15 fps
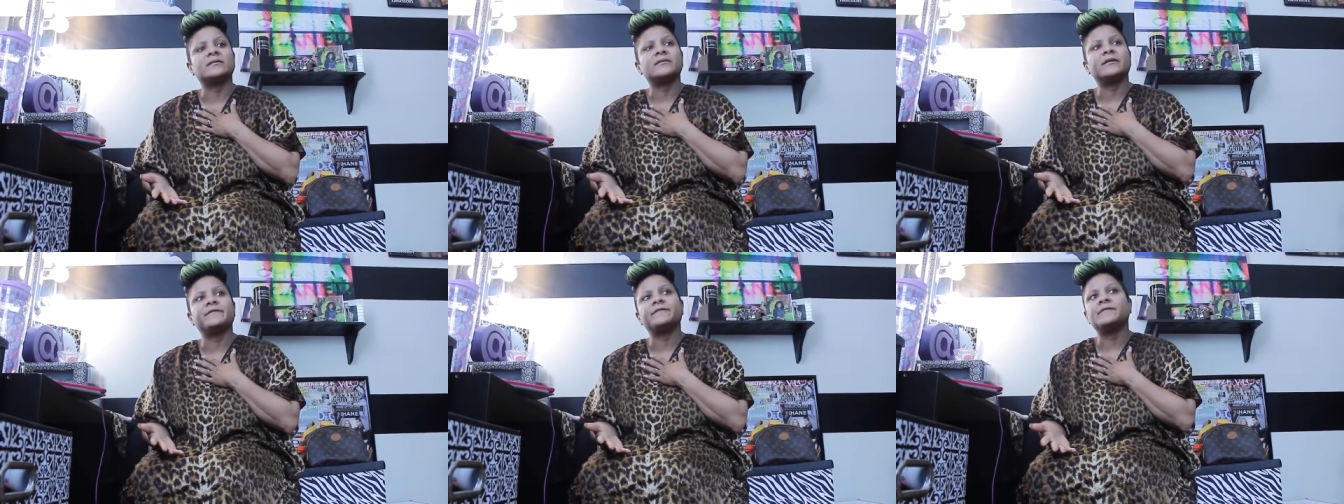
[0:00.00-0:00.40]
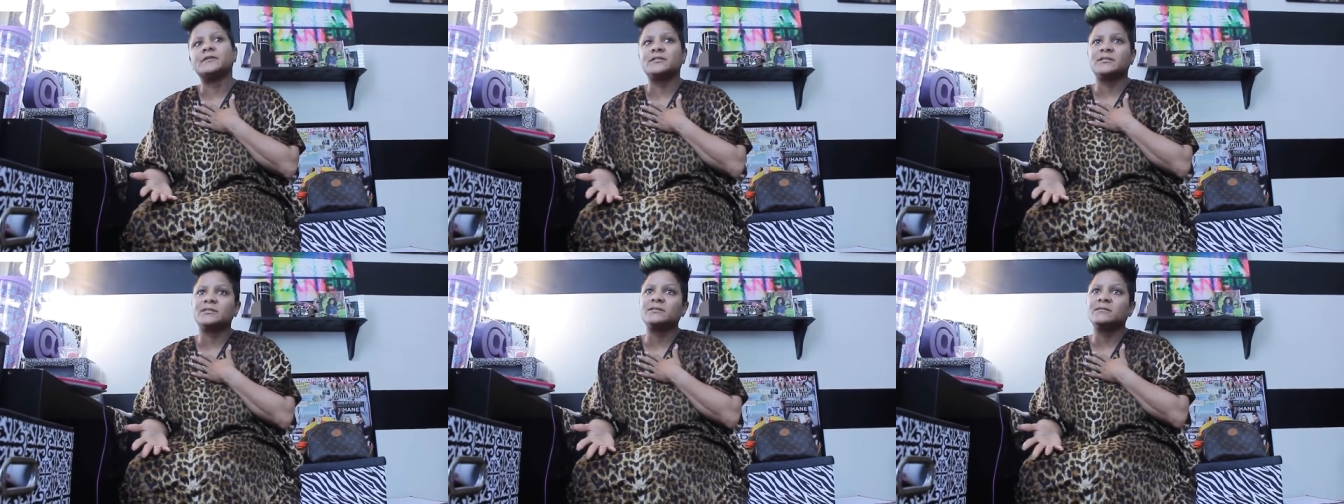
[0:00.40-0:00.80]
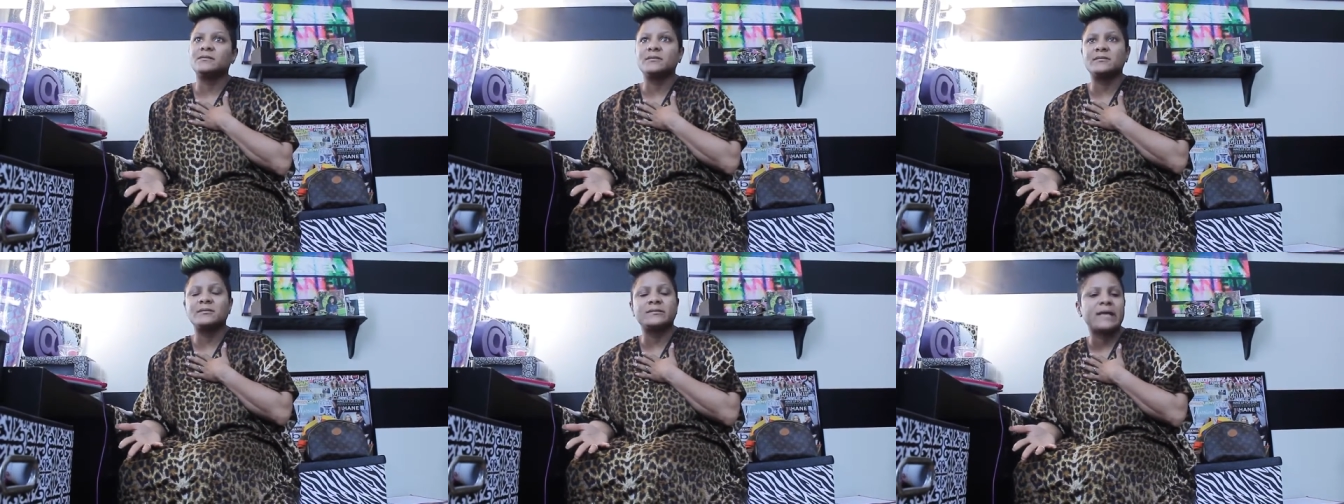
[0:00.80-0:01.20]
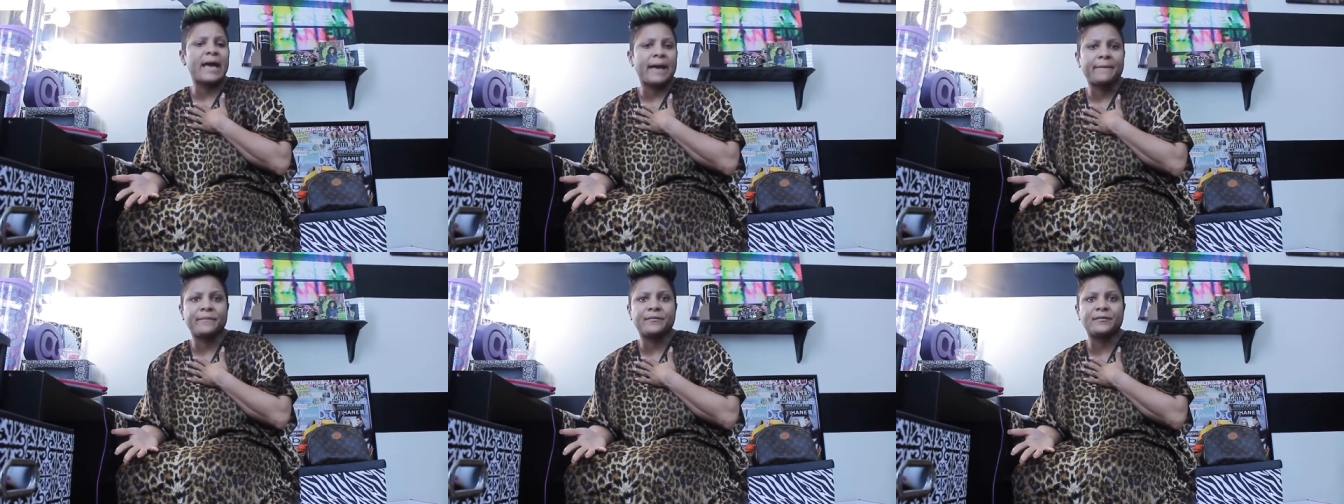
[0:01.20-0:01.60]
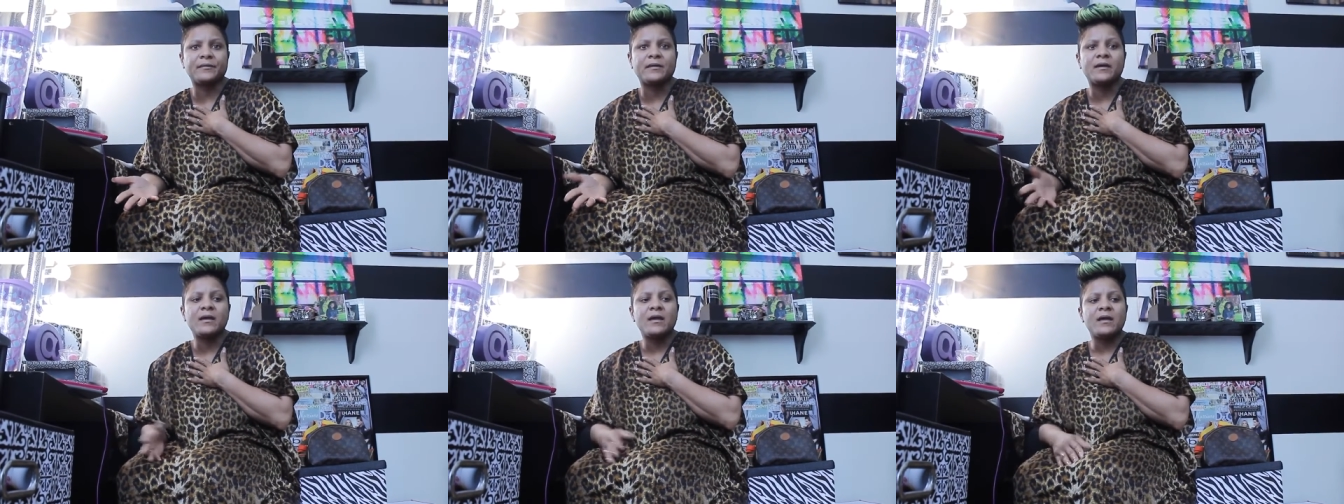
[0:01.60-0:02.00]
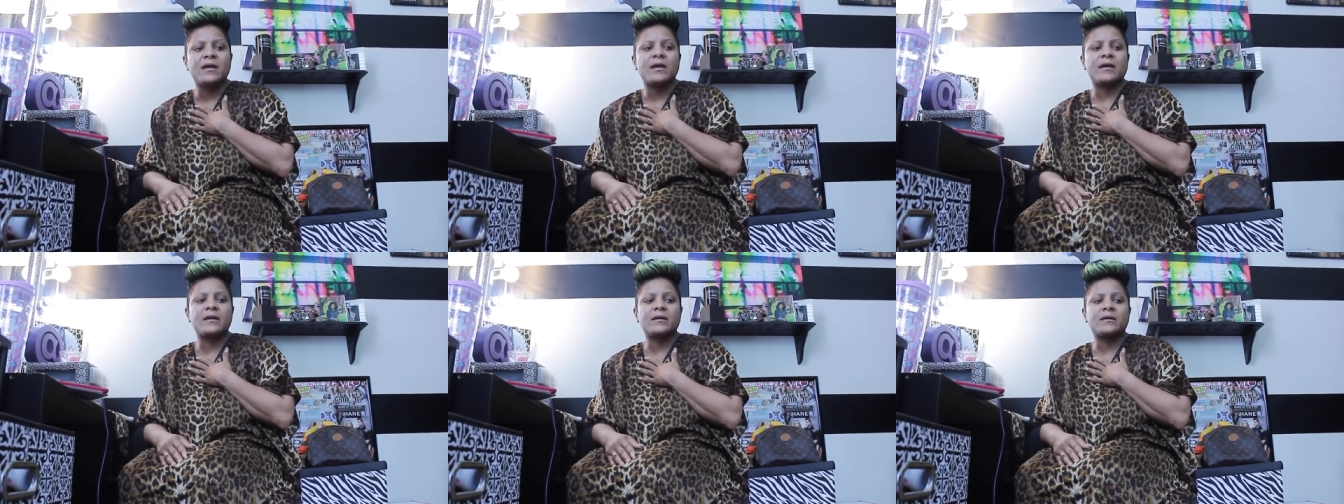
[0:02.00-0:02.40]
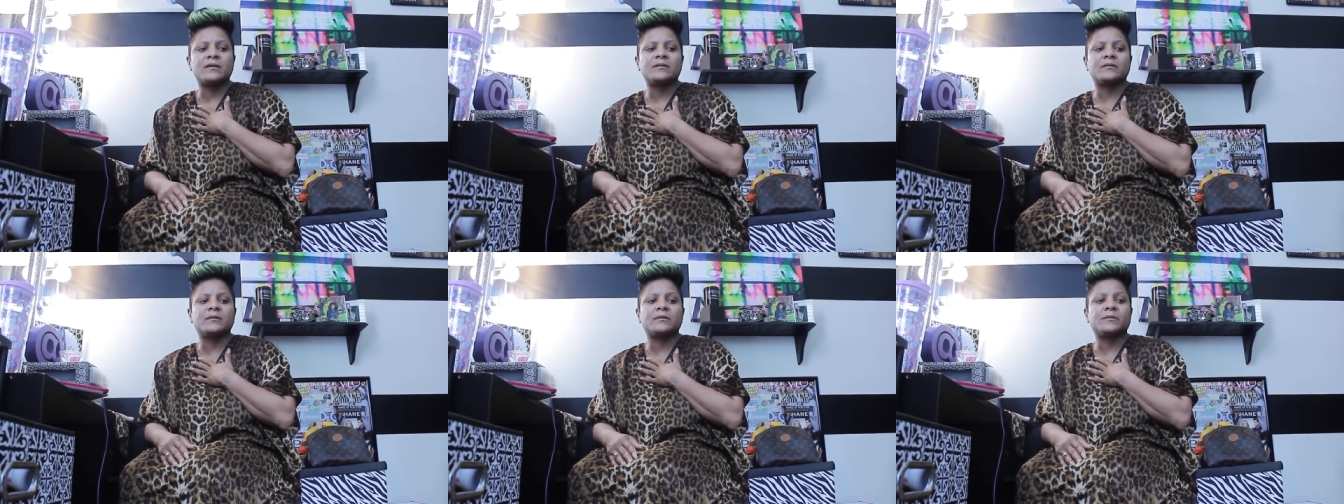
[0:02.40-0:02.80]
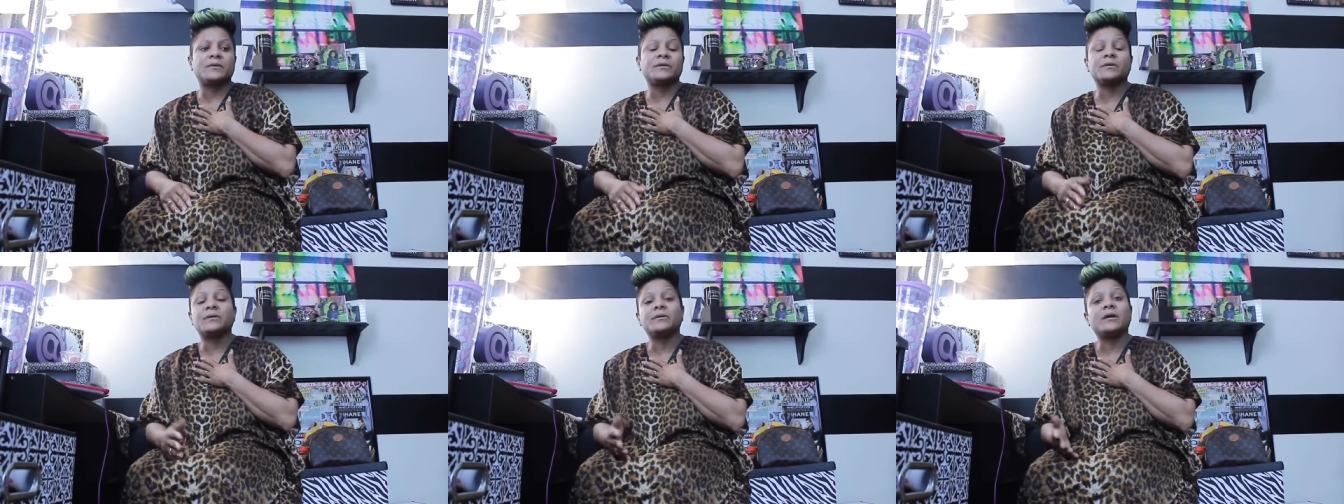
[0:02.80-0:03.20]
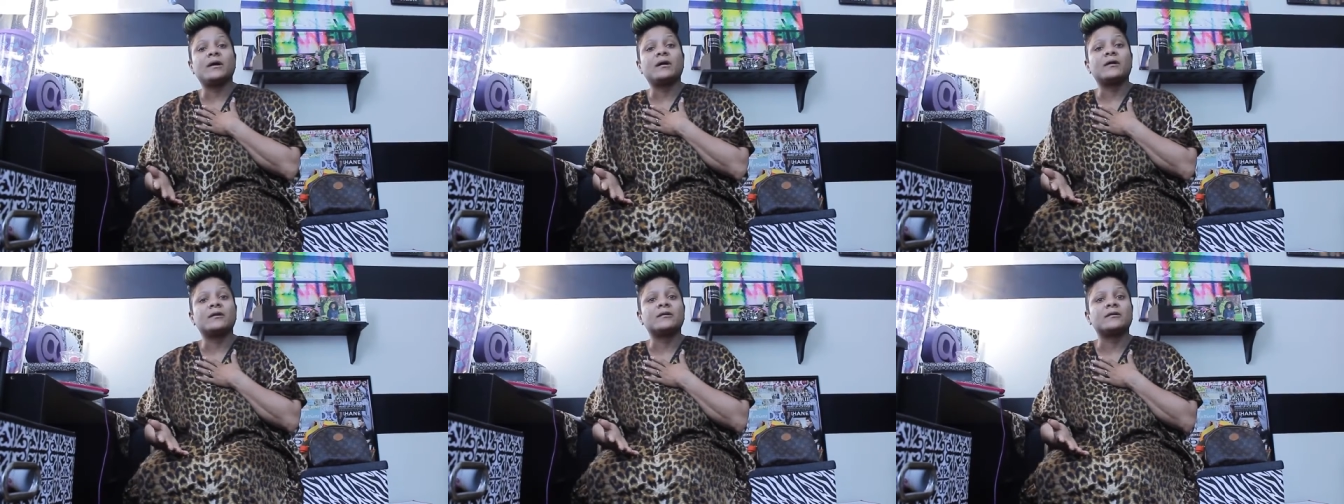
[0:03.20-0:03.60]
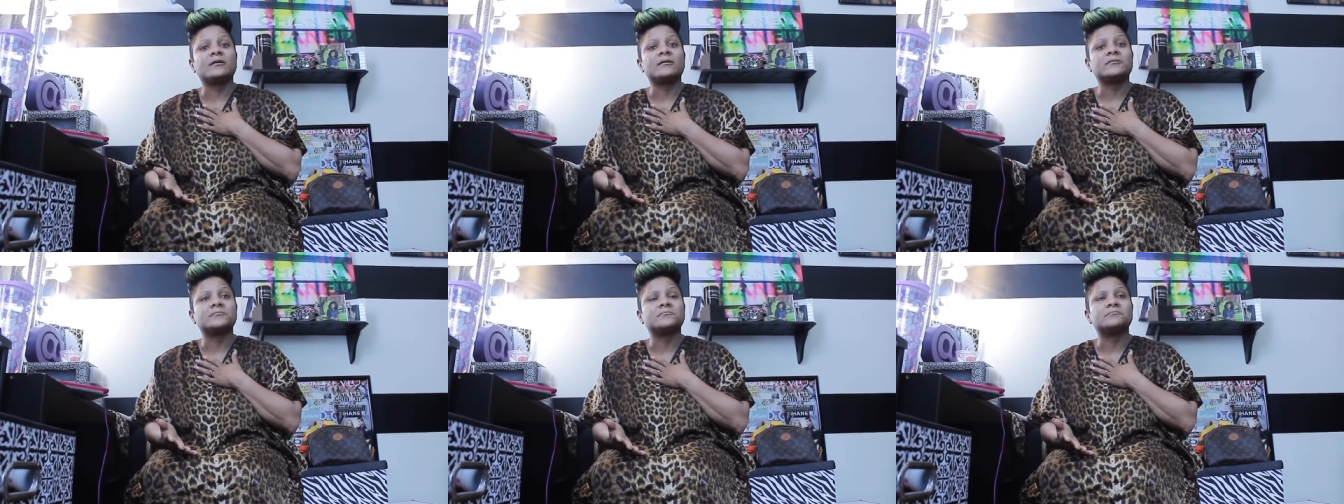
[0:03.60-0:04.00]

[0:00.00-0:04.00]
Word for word: unfortunate things happen, and we're no longer